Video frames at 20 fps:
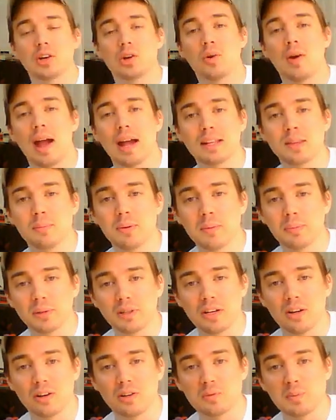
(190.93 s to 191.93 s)
crack that
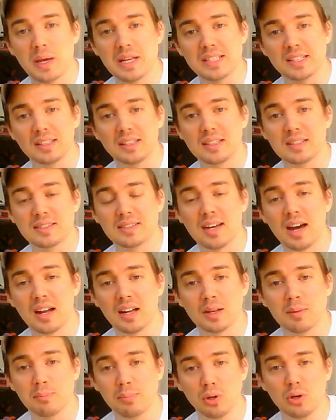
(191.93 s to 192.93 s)
people hear is basically a
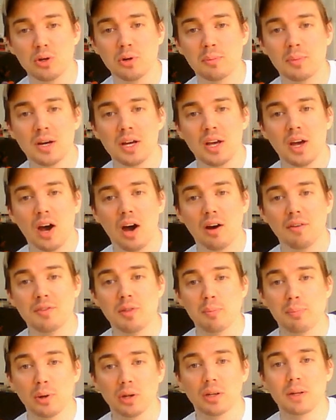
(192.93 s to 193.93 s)
sonic boom of
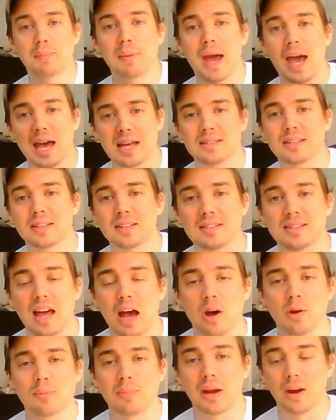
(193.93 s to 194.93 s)
the bullet passing the
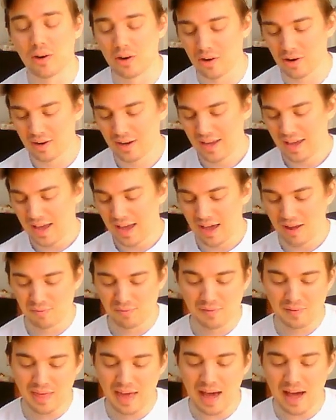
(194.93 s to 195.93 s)
sound barrier, and
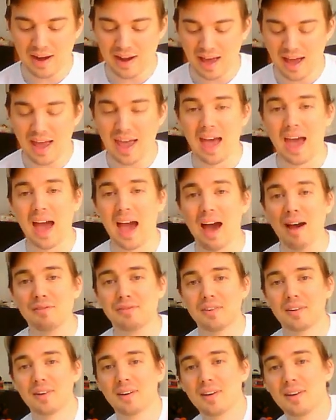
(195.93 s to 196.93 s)
for that I
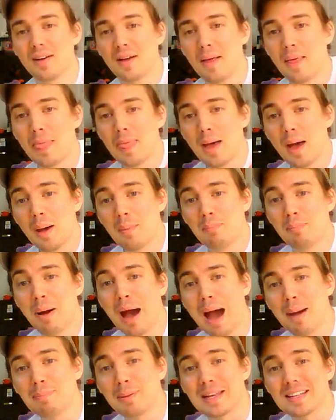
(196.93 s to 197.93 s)
have
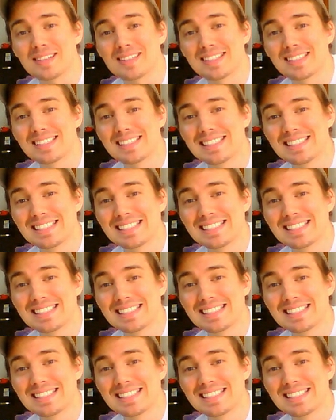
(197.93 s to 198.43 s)
poppets.